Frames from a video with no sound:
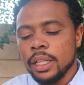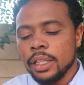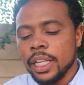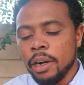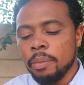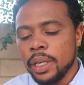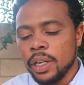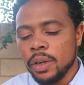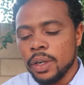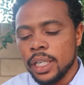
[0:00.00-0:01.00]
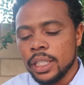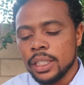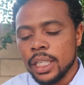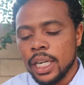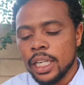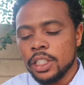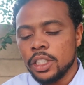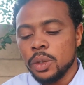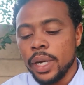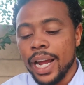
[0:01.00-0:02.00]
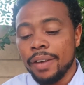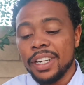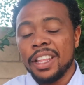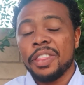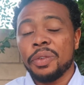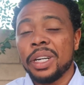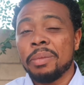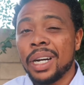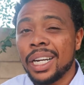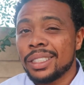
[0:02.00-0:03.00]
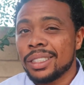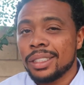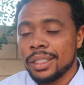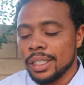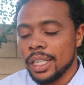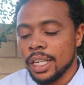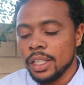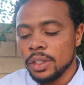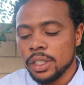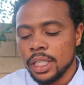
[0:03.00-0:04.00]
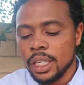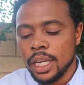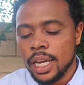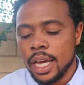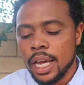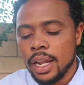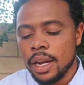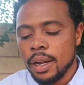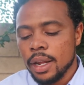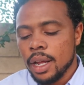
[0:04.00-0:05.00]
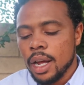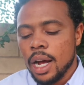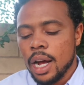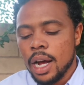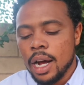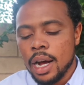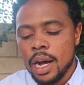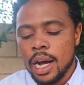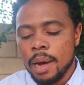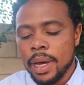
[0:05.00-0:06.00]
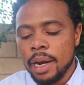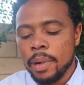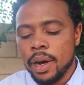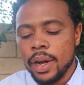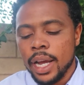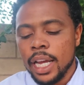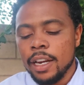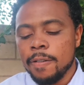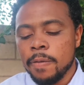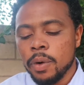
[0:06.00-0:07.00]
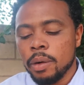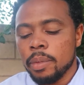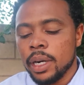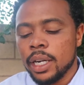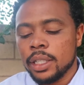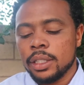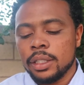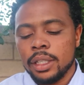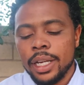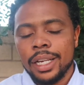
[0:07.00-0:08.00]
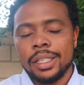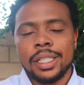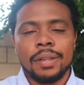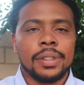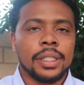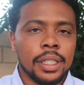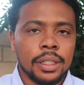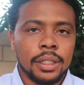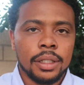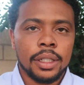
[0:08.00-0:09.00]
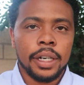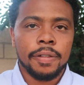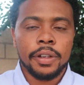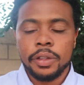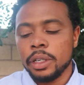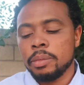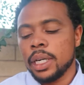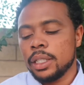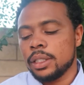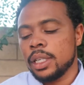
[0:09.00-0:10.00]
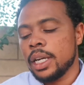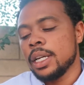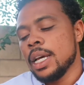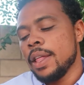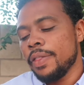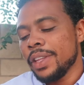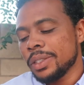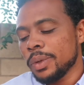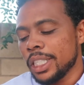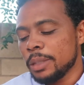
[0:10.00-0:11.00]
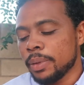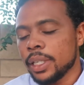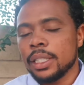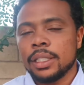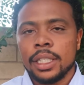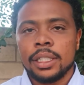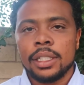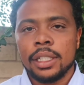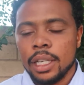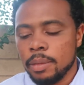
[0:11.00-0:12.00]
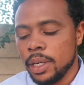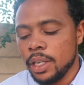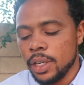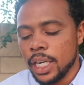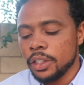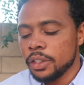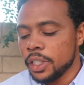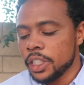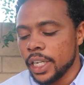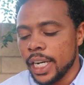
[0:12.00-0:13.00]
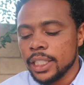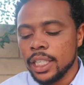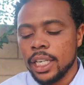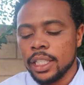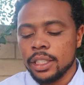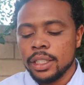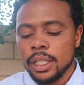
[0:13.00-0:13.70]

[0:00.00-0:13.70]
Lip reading: their bill is due every 3 months usually, and I'm at about 84 bucks and 87 cents there for 3 months. This one is pretty consistent. I mean, you got your 3 trash cans,